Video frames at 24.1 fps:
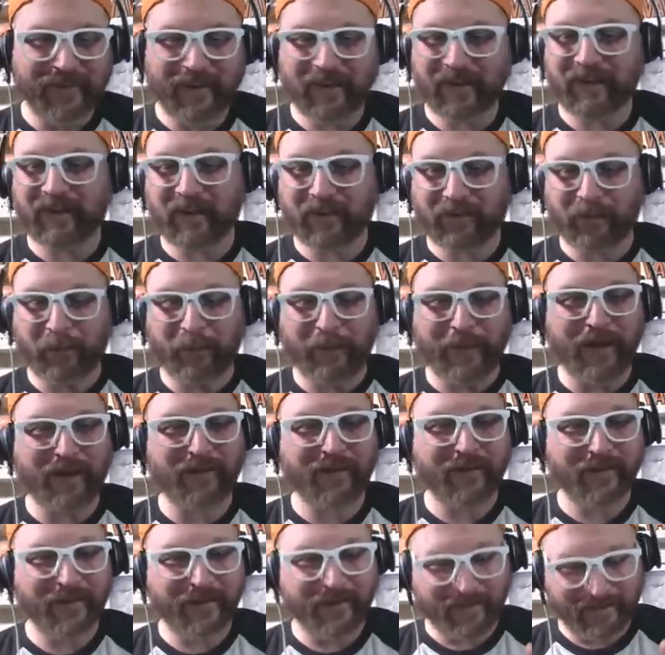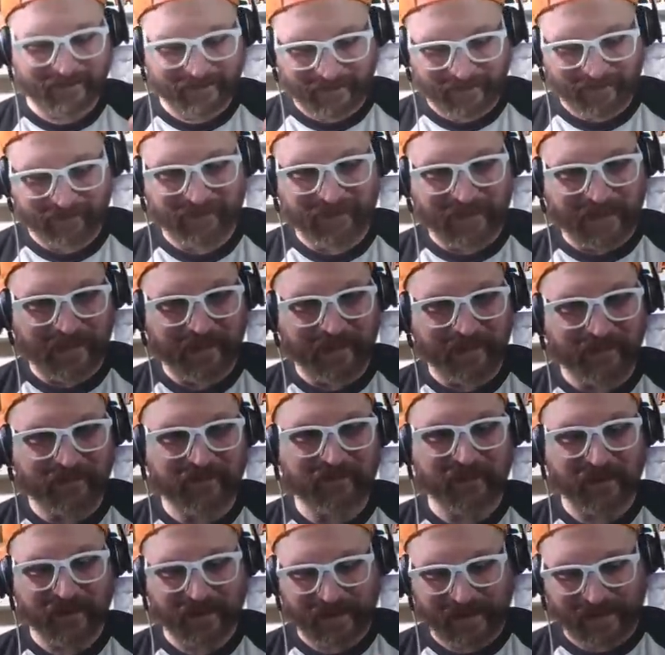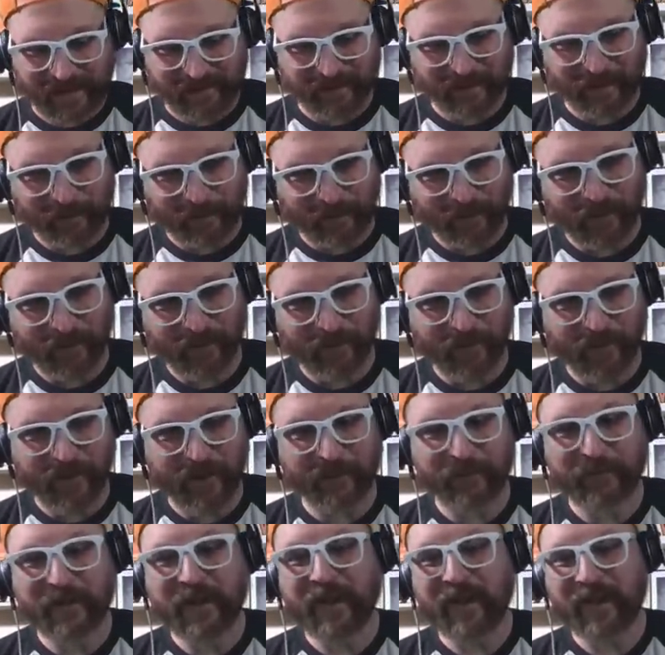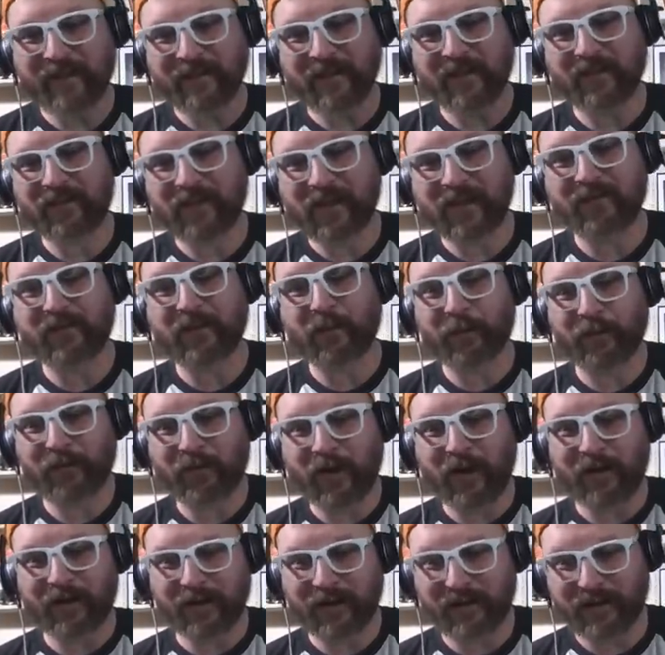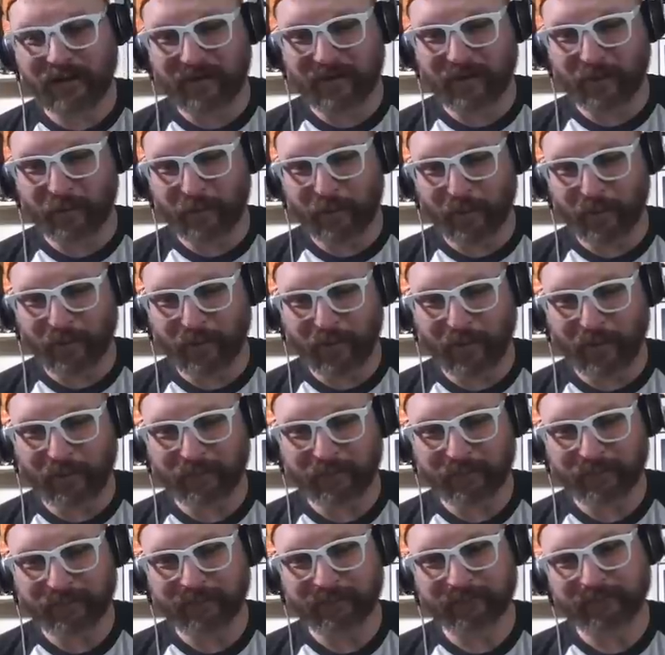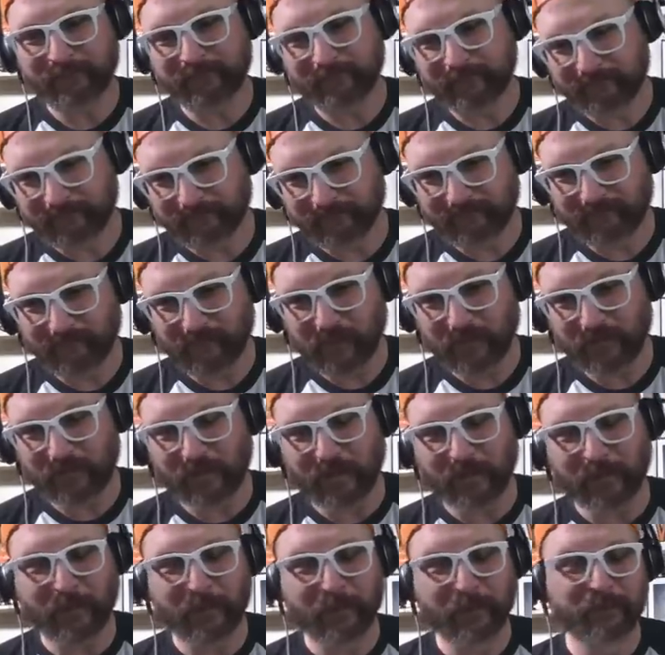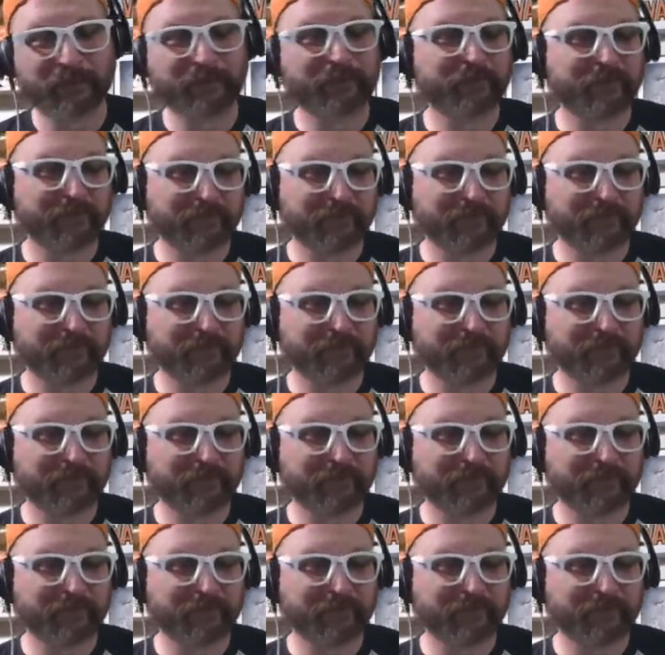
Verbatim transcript: It, it's about these kids in the program and these kids that we're trying to get into the program. So,